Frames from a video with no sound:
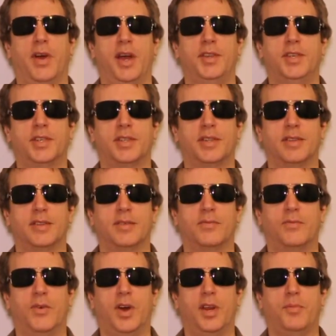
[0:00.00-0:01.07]
I just
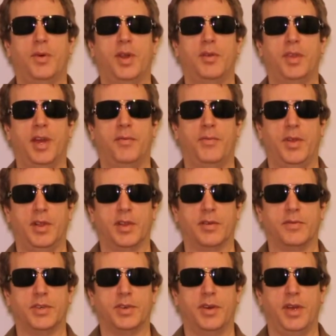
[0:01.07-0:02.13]
want to put out that feeling
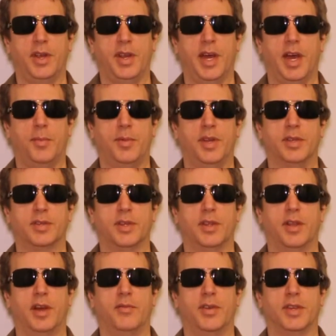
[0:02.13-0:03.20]
of joy and happiness and
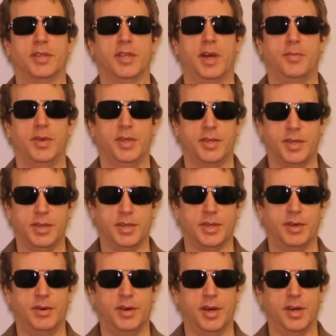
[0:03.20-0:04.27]
love and acceptance and
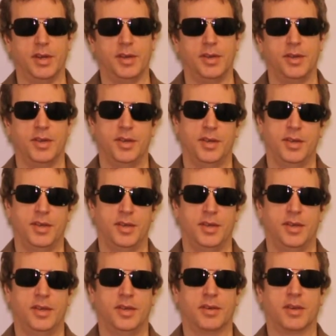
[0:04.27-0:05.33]
so on.
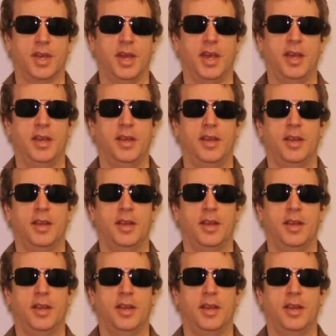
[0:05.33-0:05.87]
Okay?